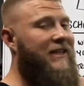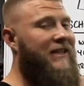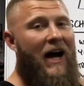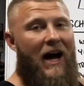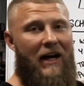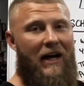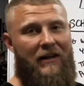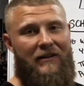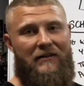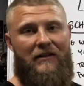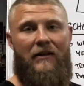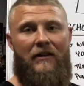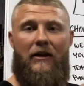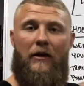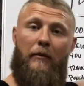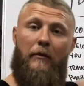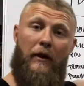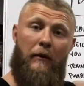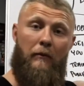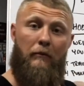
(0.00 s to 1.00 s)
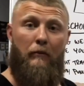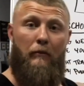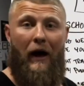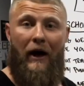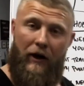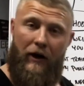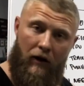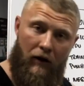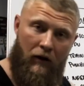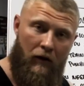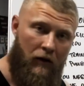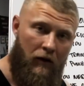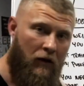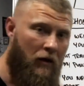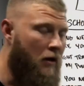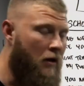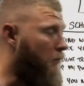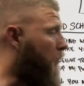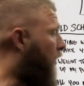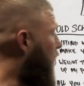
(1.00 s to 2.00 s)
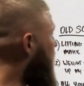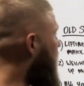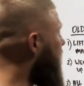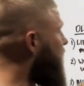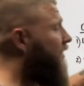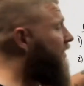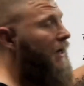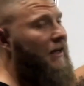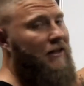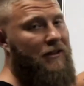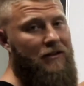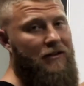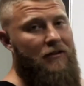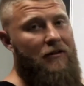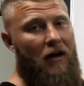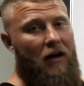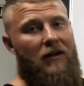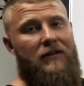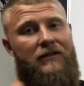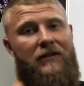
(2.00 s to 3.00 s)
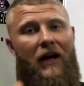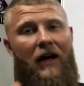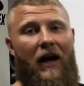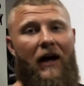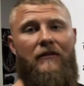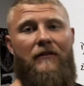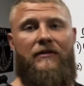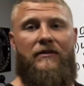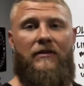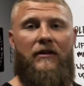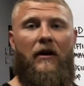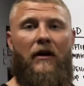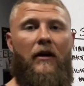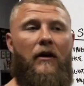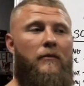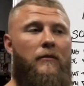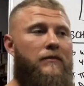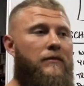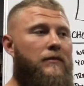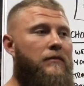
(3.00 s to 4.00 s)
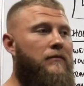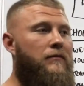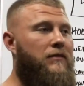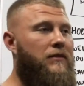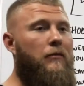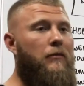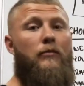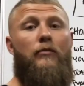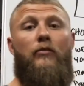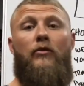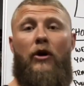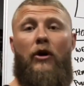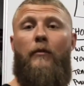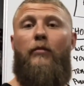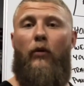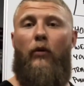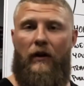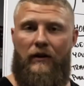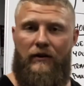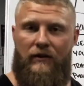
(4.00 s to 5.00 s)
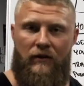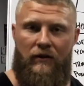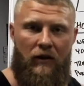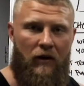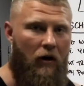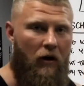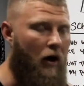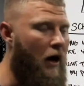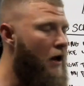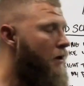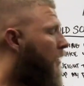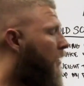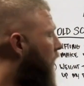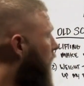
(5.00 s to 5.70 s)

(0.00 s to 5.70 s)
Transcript: side is a little bit better, but this side does have some good points. All right.